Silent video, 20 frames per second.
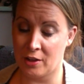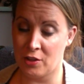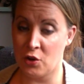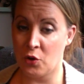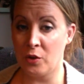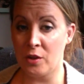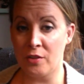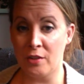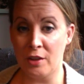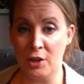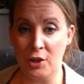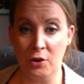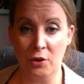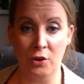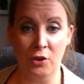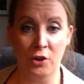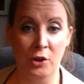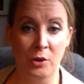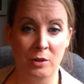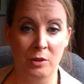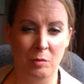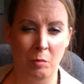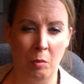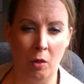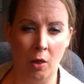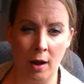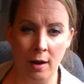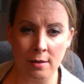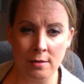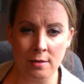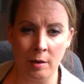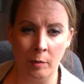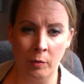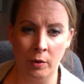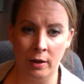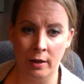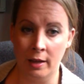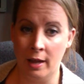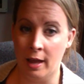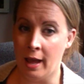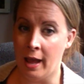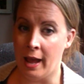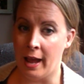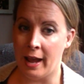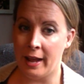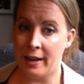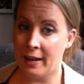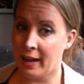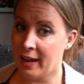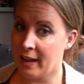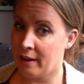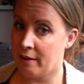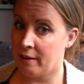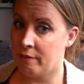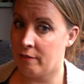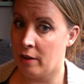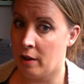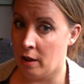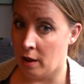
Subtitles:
The only thing you can do is block someone. And I have